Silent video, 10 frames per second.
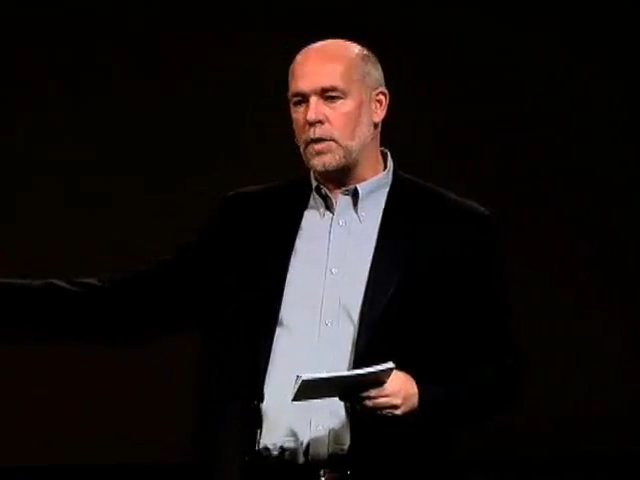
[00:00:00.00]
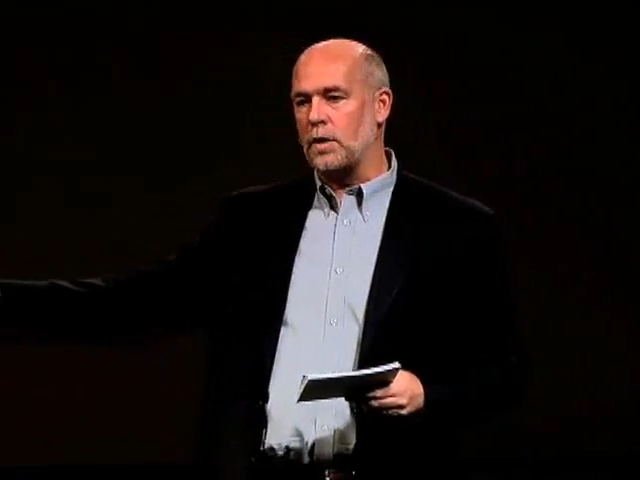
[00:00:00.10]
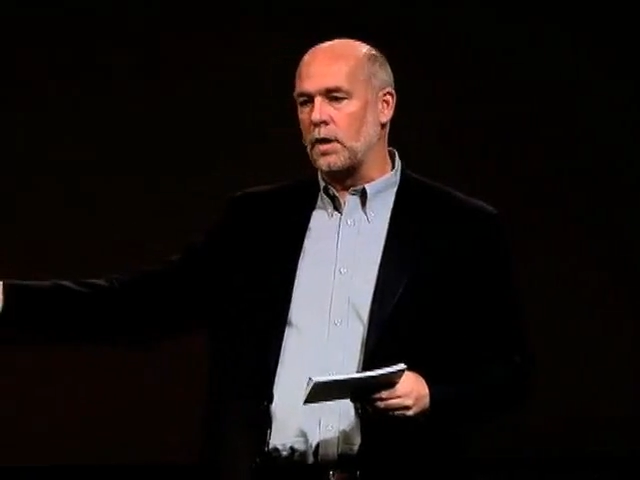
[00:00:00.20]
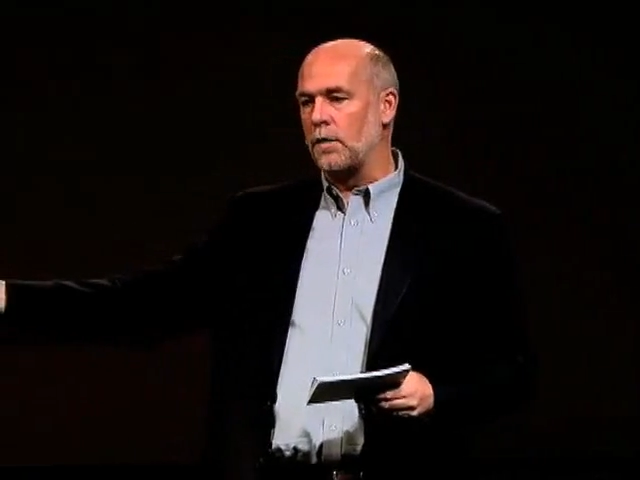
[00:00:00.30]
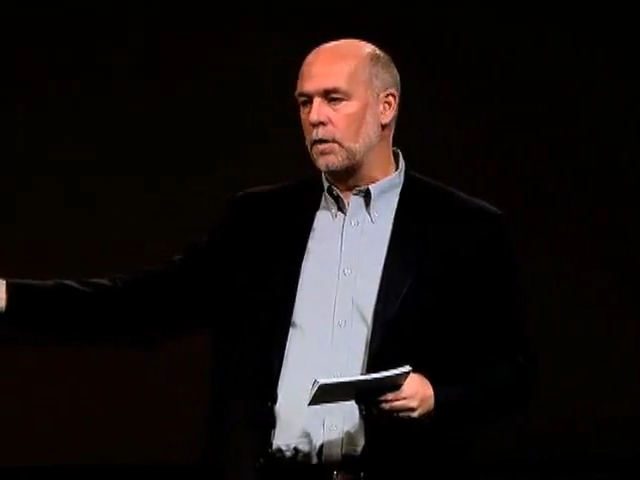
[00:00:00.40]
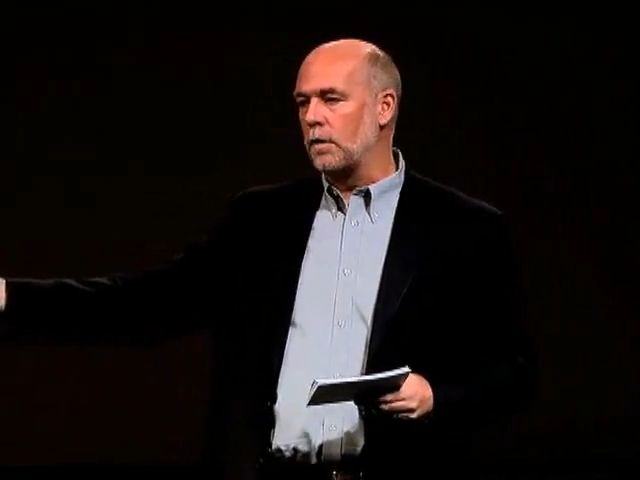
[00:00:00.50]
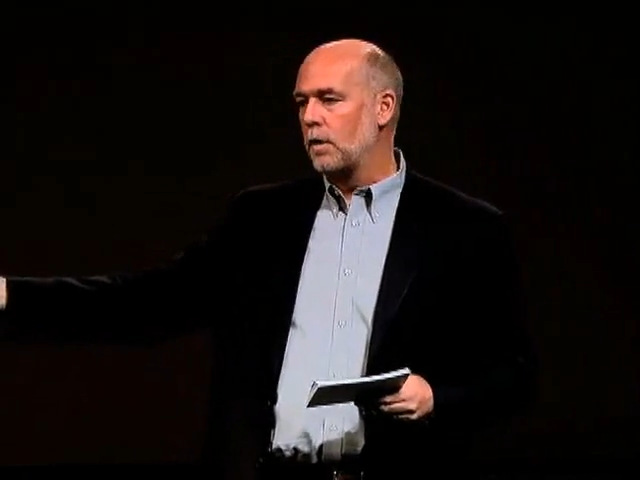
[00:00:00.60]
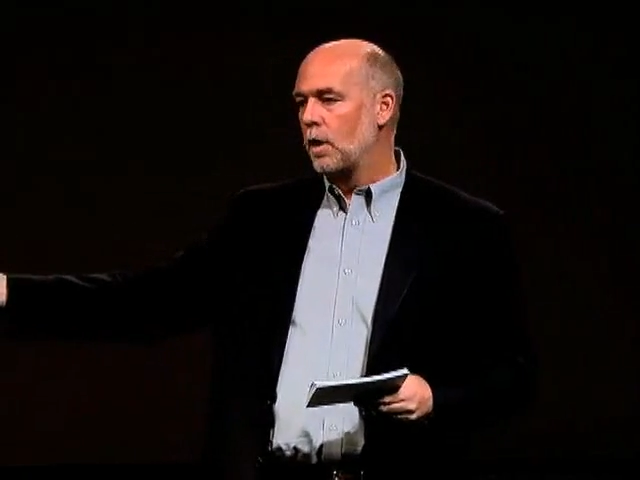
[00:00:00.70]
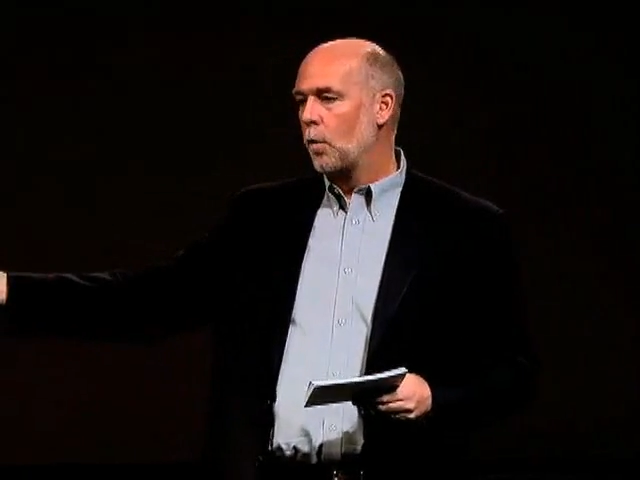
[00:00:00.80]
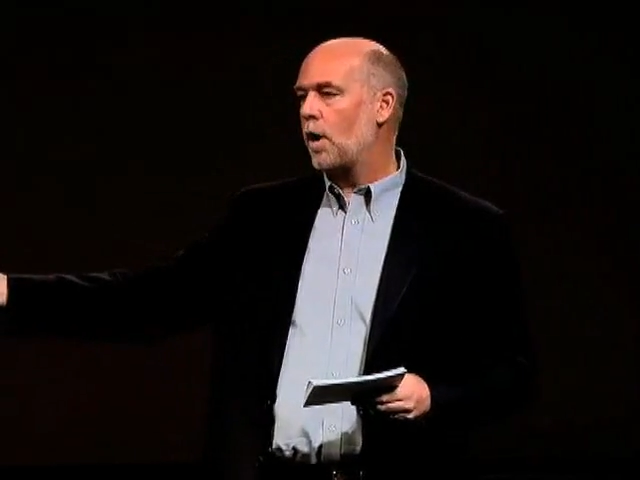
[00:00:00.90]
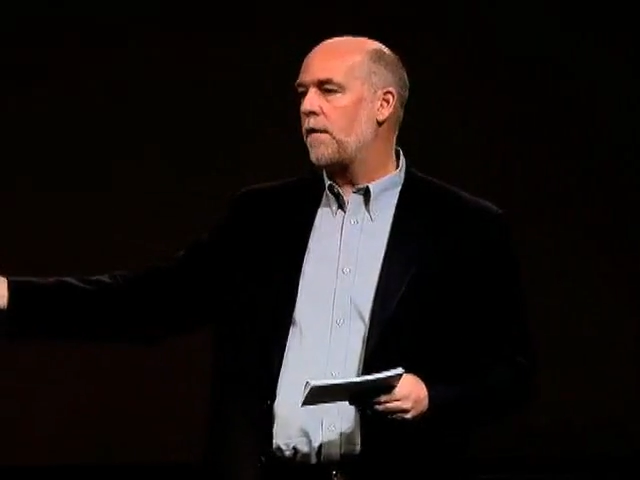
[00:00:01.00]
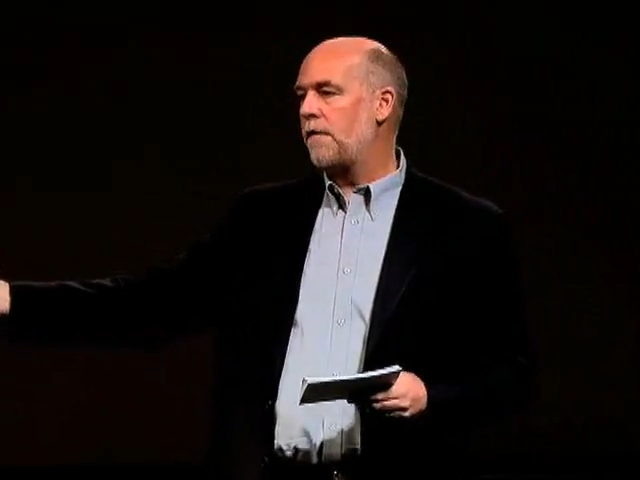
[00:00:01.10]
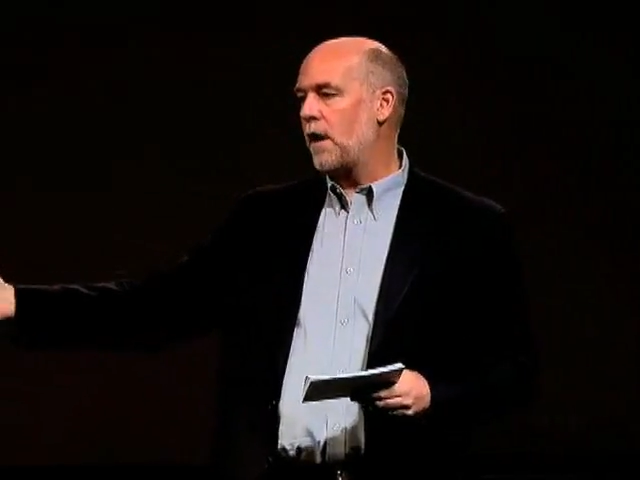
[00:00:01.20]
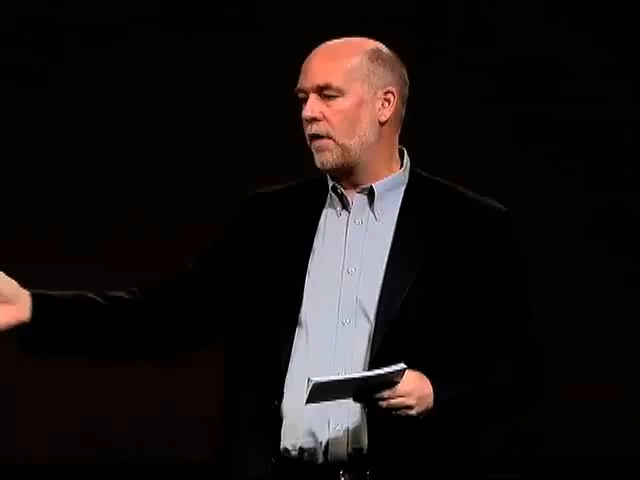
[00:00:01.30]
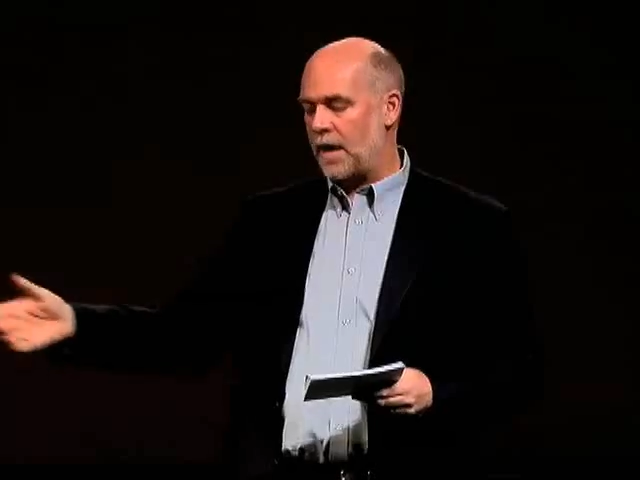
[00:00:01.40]
we deliver, we're going to
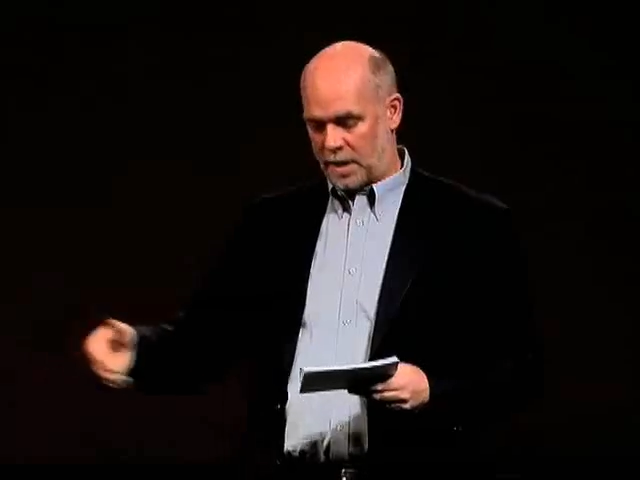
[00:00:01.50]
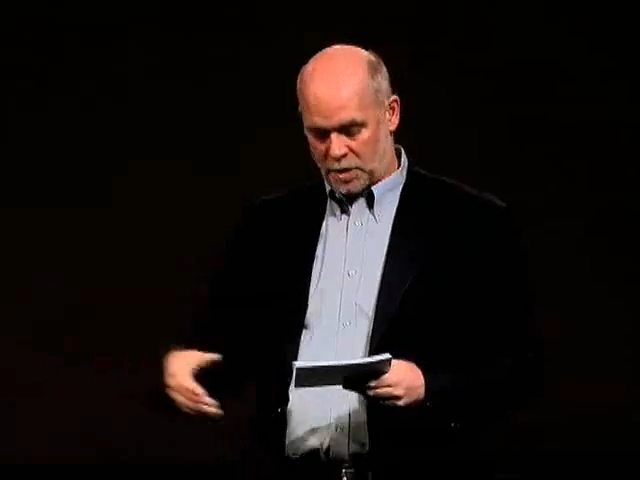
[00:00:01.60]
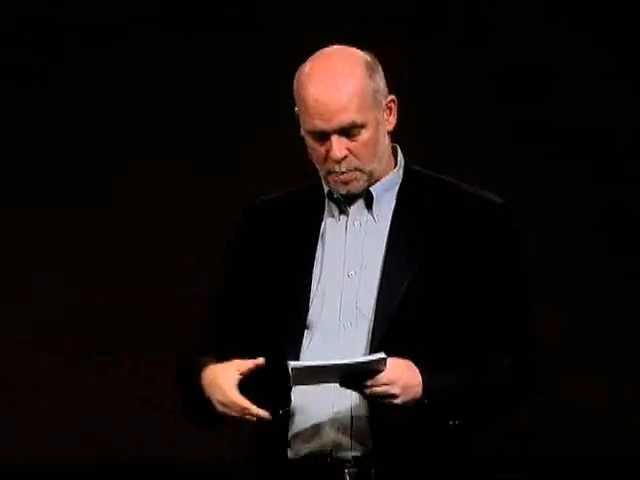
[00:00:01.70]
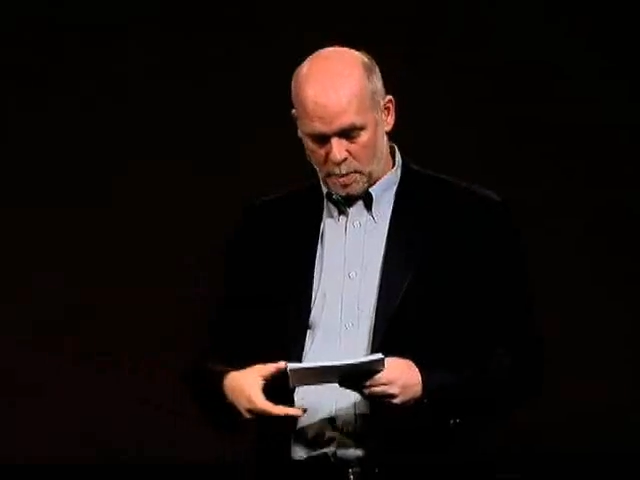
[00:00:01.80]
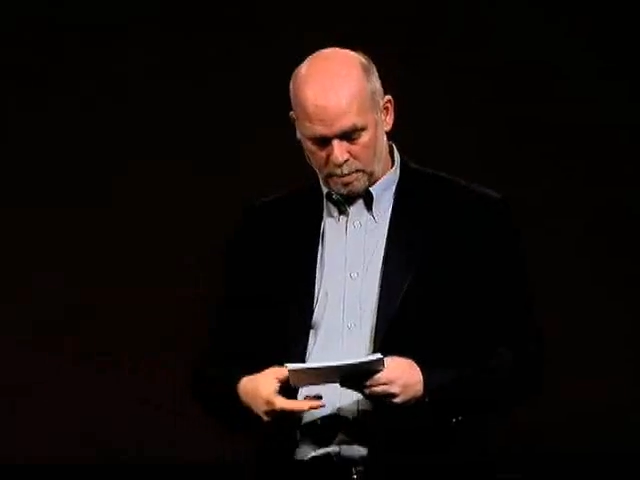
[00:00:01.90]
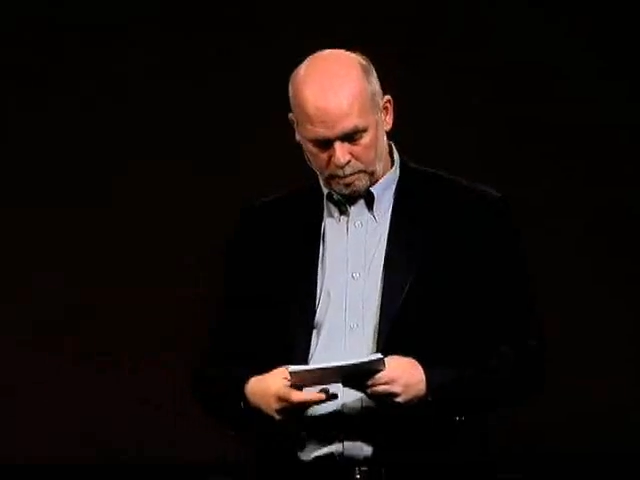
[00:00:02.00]
fail that customer.